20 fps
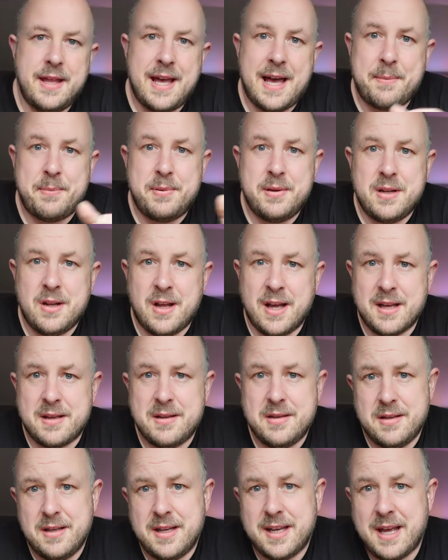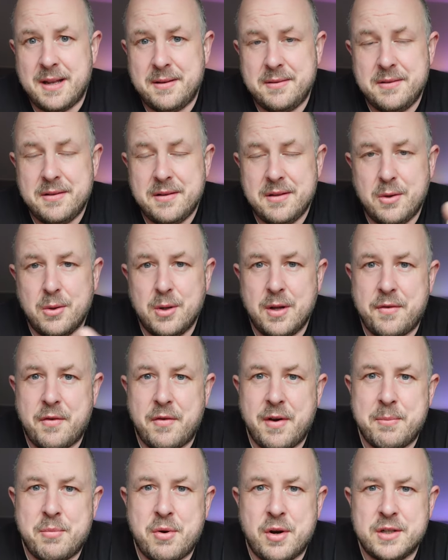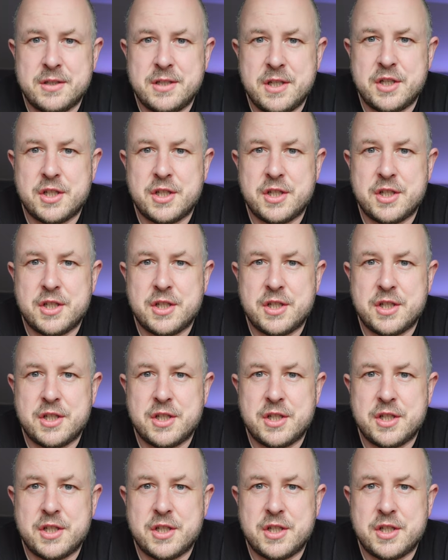The app, like again, all other Ring products,